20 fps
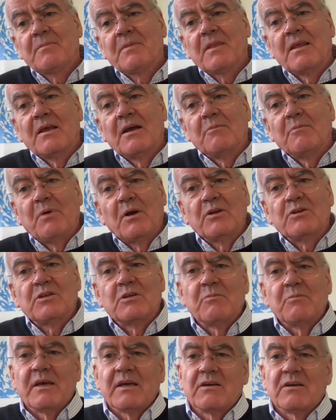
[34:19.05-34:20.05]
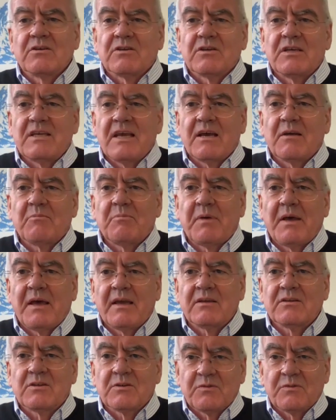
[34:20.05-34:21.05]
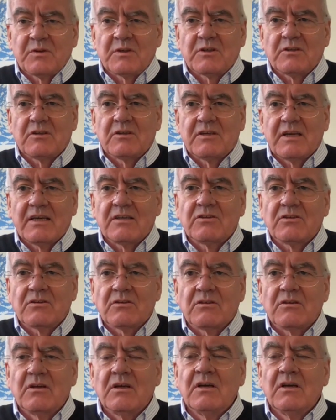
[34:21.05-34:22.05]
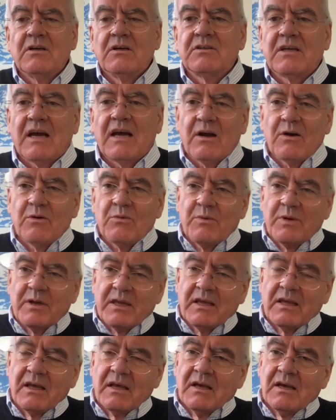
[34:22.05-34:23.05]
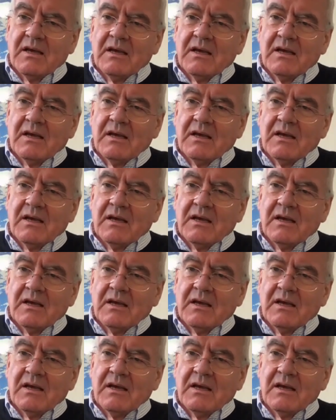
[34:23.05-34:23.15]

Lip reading: policymakers are yet paying sufficient attention to how we